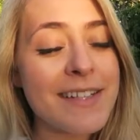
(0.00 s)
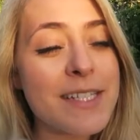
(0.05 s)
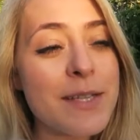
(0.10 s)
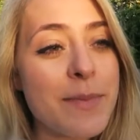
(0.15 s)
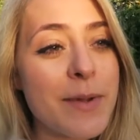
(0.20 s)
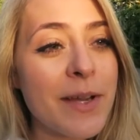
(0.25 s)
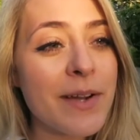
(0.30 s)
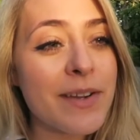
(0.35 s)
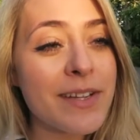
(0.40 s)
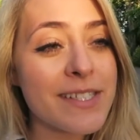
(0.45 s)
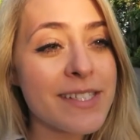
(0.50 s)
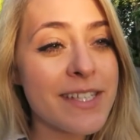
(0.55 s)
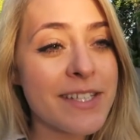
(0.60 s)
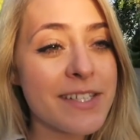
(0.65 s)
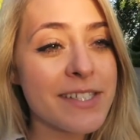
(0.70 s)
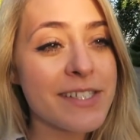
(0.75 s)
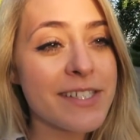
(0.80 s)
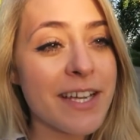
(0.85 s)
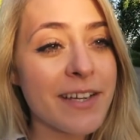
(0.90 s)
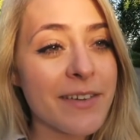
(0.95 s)
and to be honest I
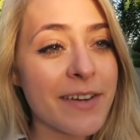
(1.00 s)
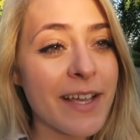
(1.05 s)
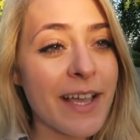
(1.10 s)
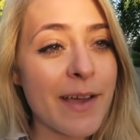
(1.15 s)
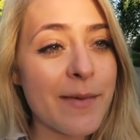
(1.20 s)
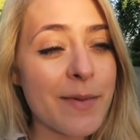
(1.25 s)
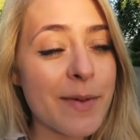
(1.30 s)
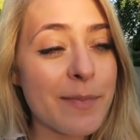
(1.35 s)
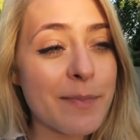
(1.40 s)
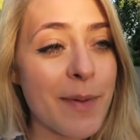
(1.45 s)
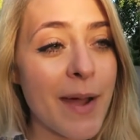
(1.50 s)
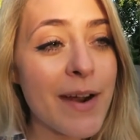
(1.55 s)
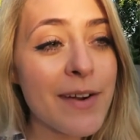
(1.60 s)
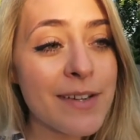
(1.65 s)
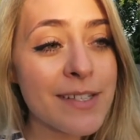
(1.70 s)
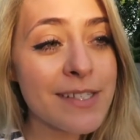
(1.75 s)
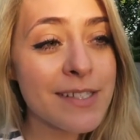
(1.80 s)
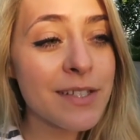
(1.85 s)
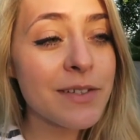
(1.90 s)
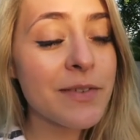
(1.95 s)
just generally get a bit
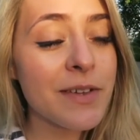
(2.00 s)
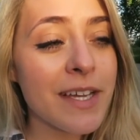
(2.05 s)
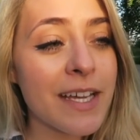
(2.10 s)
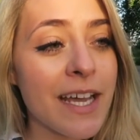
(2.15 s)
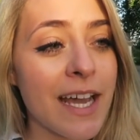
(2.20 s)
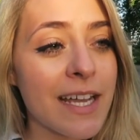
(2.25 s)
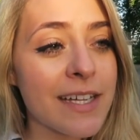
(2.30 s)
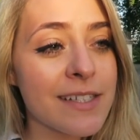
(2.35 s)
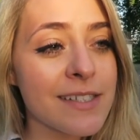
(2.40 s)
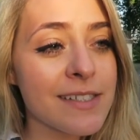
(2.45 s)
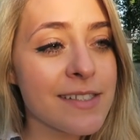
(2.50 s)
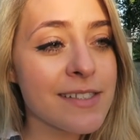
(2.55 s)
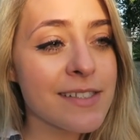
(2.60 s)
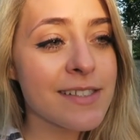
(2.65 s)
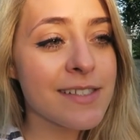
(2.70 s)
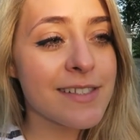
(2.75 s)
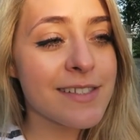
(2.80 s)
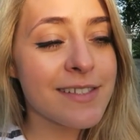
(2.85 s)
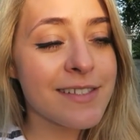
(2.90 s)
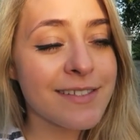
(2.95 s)
embarrassed of it and
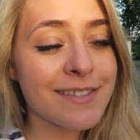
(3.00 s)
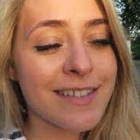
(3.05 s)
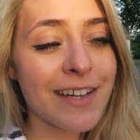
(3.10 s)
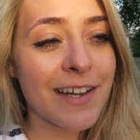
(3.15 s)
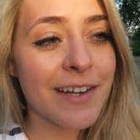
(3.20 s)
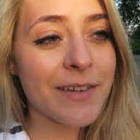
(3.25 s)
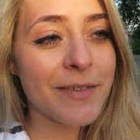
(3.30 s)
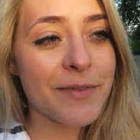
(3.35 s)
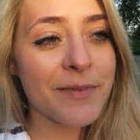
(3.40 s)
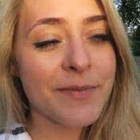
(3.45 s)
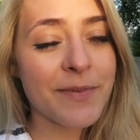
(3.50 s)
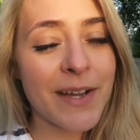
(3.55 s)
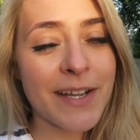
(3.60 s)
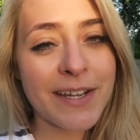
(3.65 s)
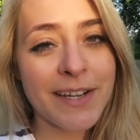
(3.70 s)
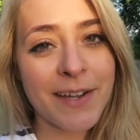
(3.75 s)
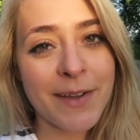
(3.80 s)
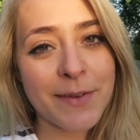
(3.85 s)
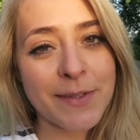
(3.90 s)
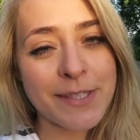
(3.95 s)
kind of, I
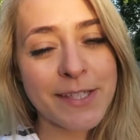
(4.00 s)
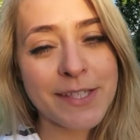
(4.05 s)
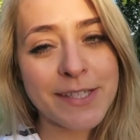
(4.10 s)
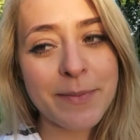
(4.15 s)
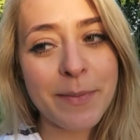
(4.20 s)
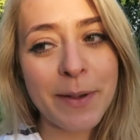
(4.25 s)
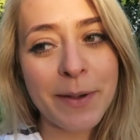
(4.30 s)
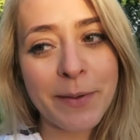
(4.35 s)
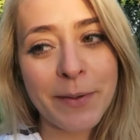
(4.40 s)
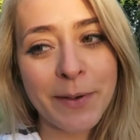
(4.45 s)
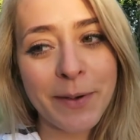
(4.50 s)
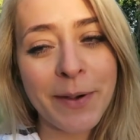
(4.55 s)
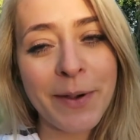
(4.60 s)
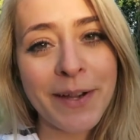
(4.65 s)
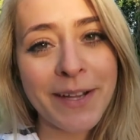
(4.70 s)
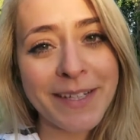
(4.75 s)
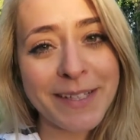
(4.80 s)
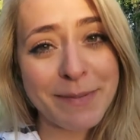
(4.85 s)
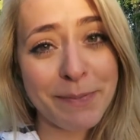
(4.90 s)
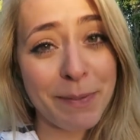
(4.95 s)
don't know, it's just a bit
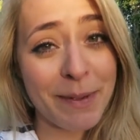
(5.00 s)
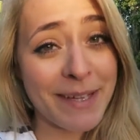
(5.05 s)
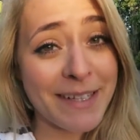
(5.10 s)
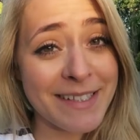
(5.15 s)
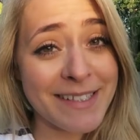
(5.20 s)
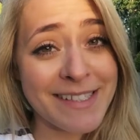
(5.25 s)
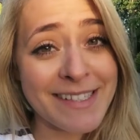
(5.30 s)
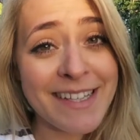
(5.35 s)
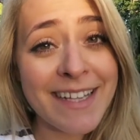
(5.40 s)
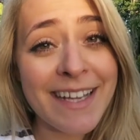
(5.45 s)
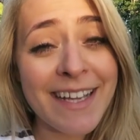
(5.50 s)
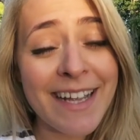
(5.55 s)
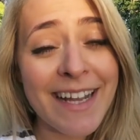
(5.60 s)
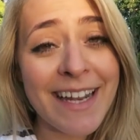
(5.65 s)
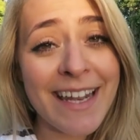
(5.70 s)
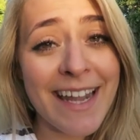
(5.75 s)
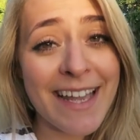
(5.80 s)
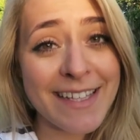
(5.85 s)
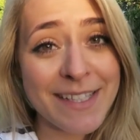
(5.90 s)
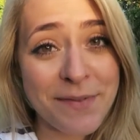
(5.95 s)
awkward because
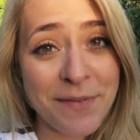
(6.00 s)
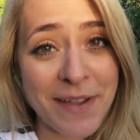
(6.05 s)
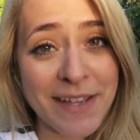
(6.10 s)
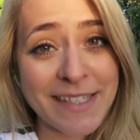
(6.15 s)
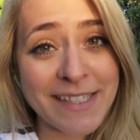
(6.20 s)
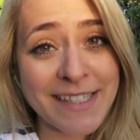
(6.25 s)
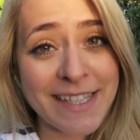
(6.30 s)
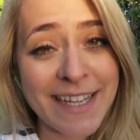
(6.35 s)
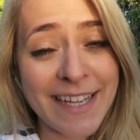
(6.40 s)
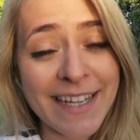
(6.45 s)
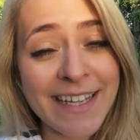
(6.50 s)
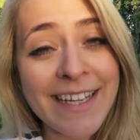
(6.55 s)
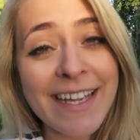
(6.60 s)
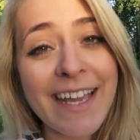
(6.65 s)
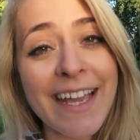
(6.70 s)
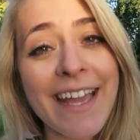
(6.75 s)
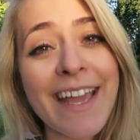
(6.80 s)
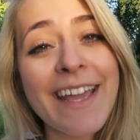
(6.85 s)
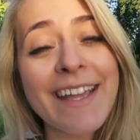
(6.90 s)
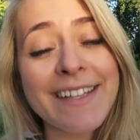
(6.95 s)
let's face it,
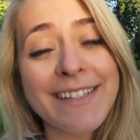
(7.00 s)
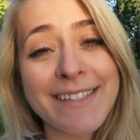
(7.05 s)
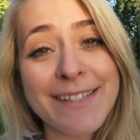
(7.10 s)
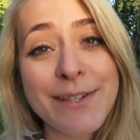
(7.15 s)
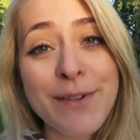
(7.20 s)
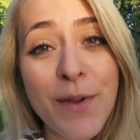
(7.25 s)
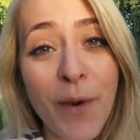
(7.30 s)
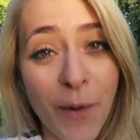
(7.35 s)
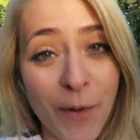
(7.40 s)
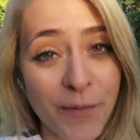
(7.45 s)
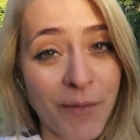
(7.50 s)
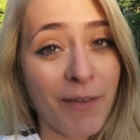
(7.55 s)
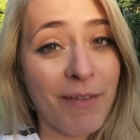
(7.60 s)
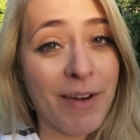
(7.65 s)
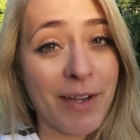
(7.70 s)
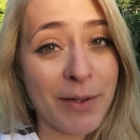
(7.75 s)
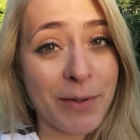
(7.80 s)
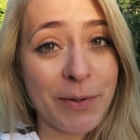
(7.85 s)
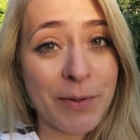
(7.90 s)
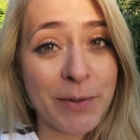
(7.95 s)
it's not
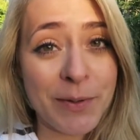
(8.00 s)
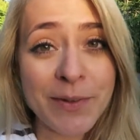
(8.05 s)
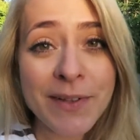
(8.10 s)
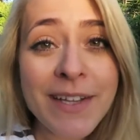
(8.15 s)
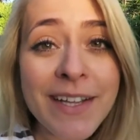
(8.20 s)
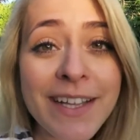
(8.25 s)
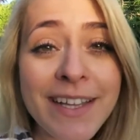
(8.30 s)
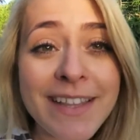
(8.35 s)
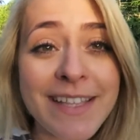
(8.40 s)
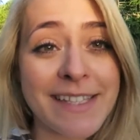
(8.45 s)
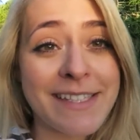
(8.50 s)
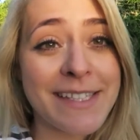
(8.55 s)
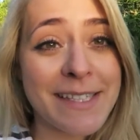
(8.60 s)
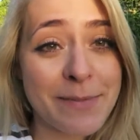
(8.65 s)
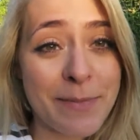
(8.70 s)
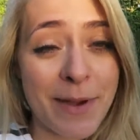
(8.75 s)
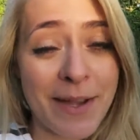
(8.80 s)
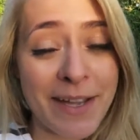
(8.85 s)
very cool. This is